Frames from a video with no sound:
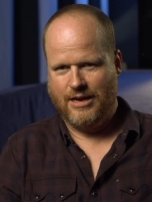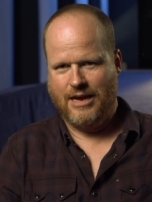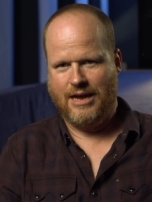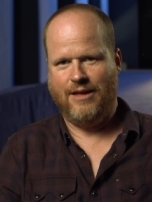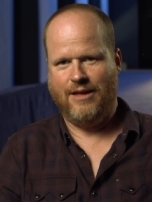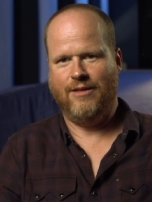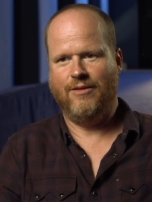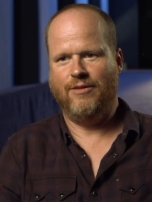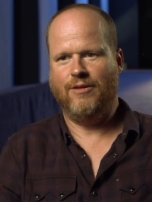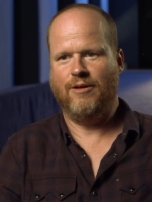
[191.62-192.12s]

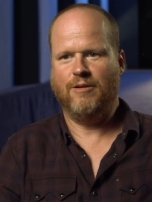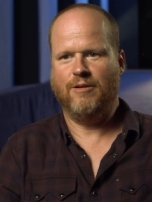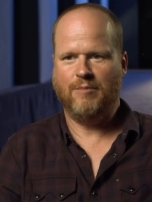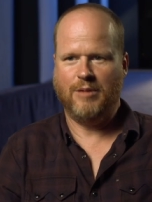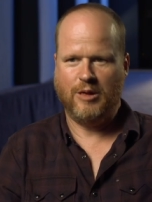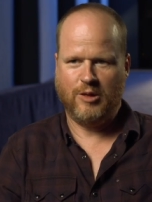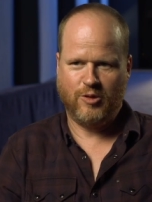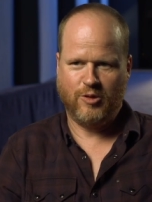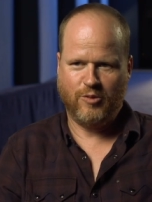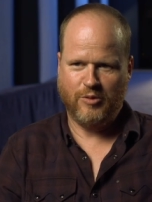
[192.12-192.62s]
And they're in
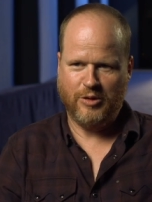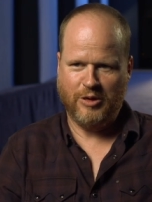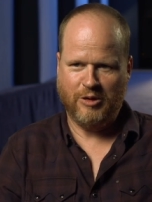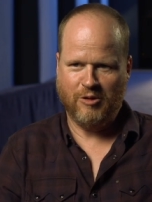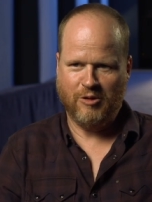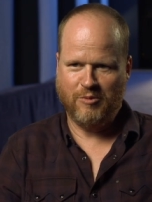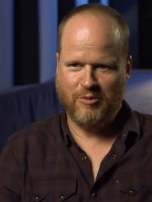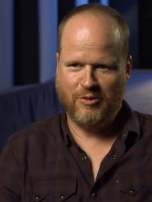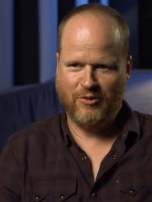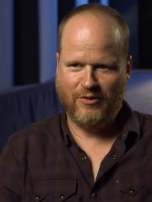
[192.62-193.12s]
my
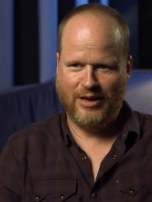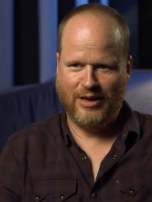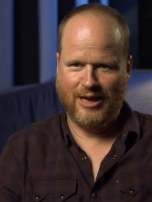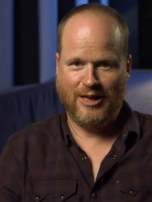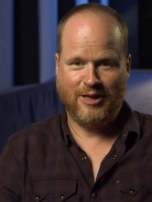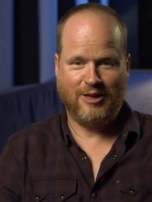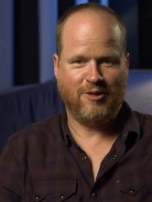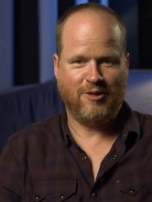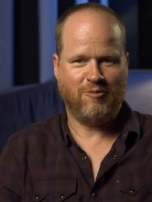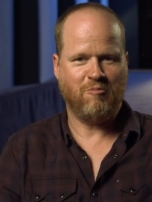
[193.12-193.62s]
superhero movie,
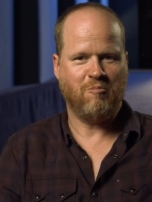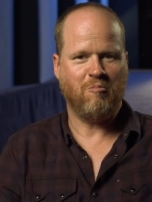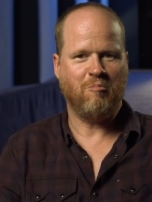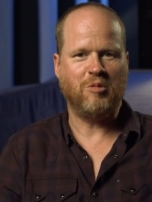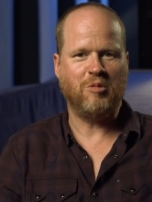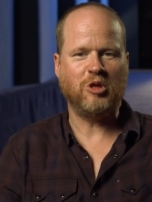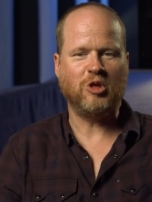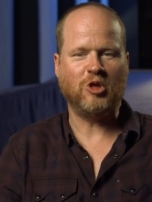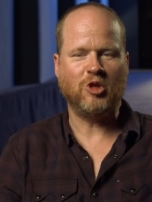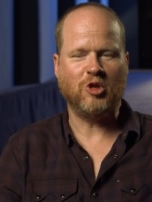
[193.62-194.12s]
and it's
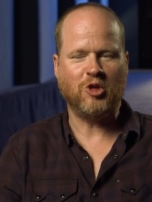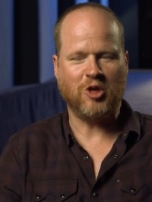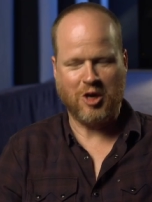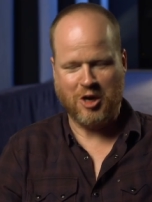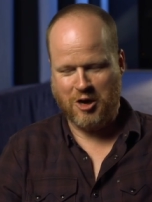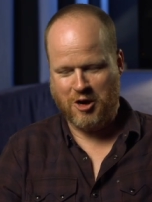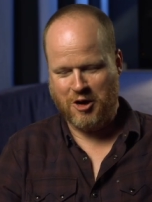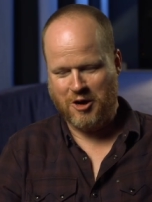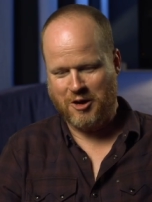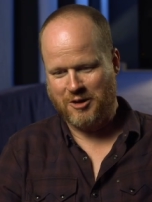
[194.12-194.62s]

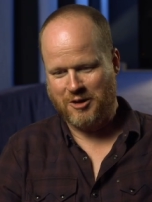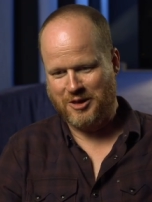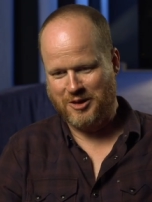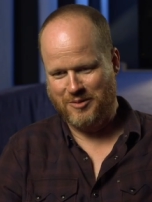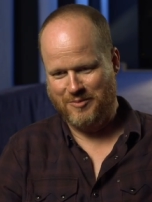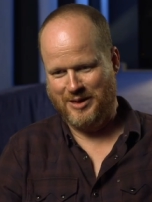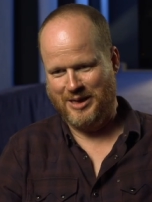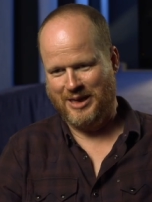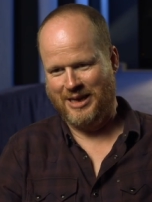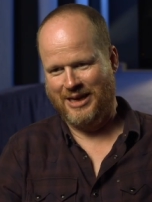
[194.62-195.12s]
bizarre
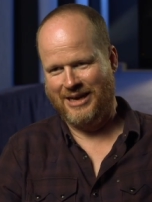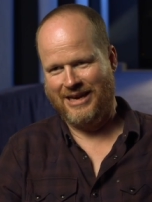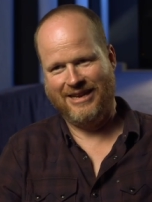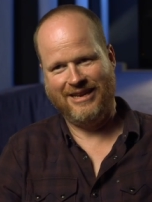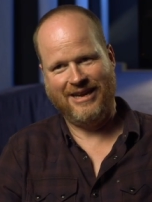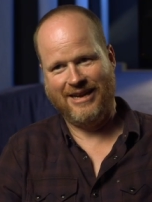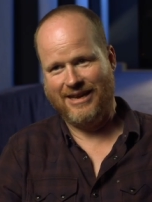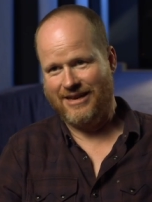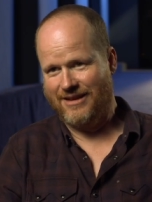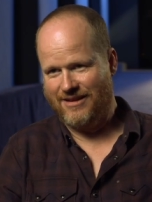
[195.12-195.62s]
to me,
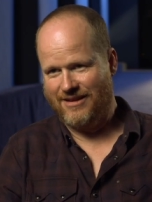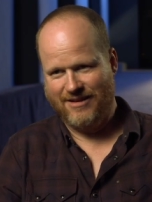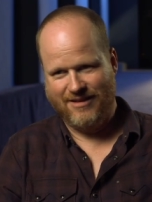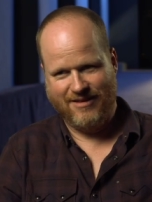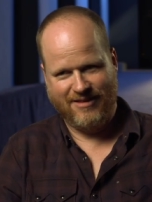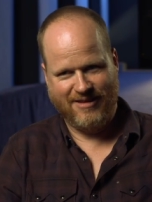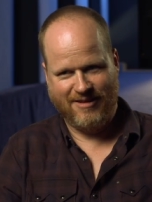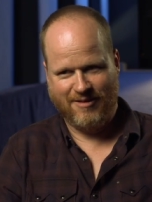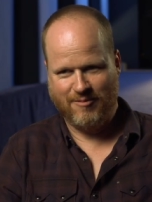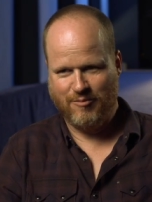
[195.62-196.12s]
and yet
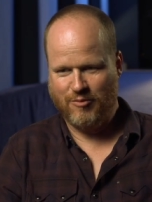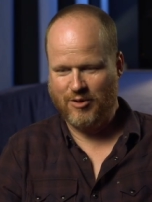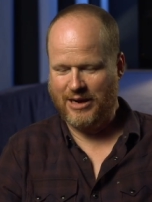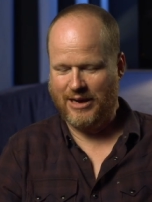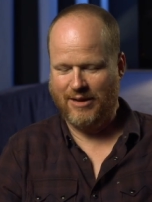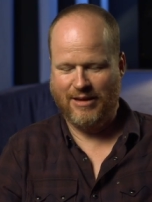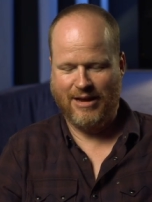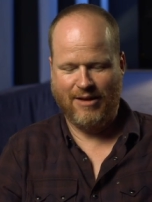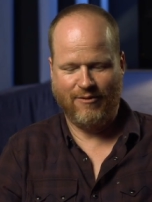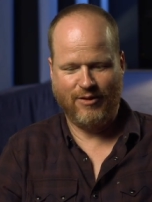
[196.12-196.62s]
they're
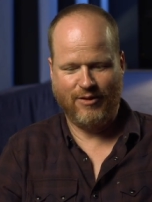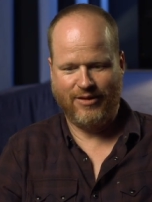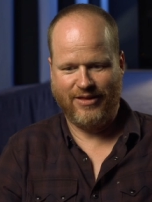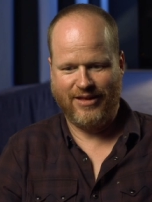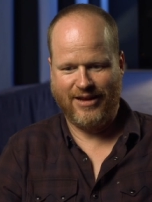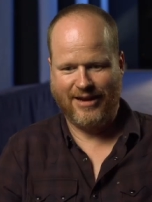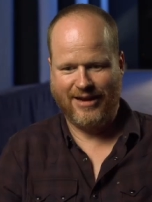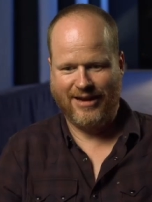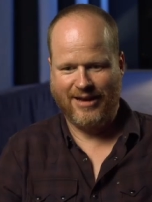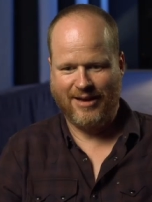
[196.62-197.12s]
bringing
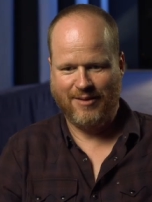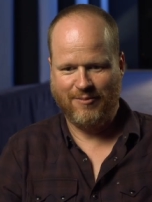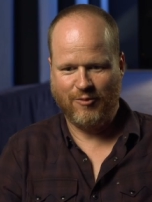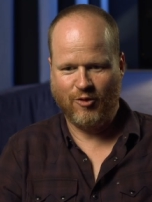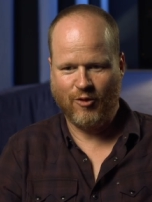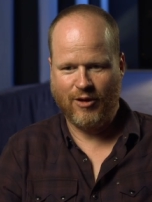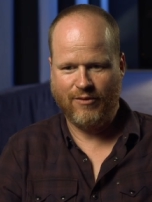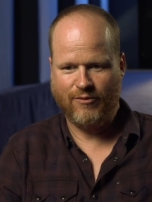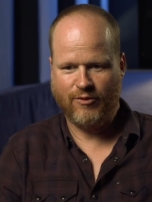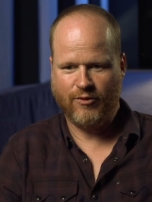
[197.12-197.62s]
everything, and I'm
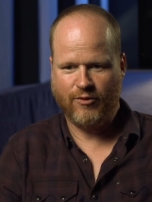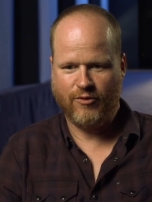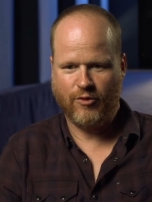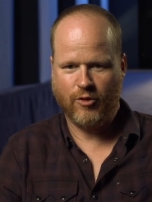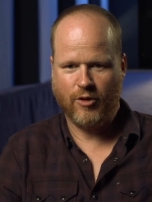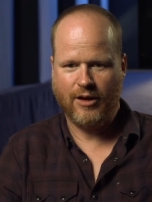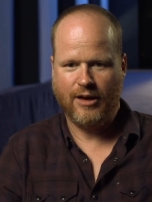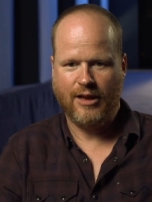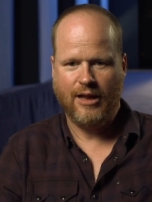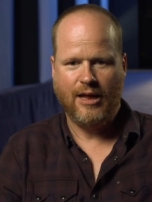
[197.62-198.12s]
grateful
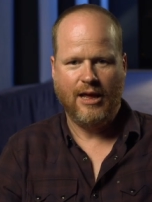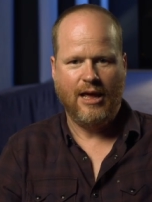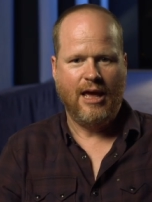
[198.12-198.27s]
for it.